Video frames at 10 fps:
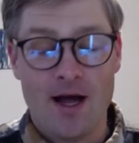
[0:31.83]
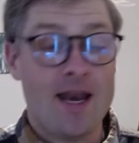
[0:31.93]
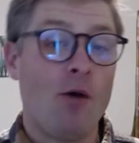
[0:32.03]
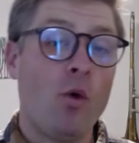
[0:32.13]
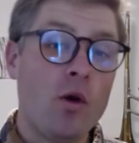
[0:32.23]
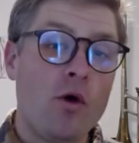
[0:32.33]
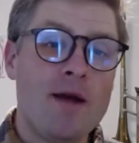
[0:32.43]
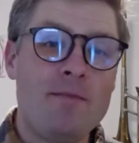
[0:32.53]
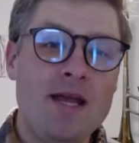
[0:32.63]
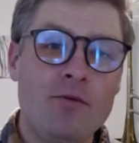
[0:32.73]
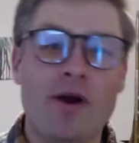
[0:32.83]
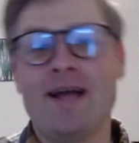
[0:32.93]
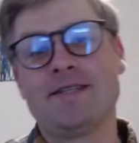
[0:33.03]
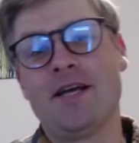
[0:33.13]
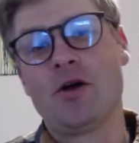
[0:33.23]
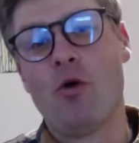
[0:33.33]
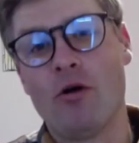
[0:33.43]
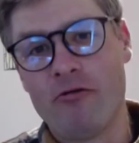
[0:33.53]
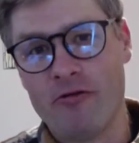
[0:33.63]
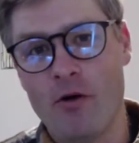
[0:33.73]
Now, what do I mean when I say
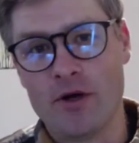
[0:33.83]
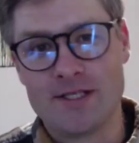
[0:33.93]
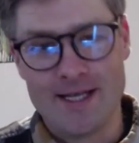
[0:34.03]
core focus?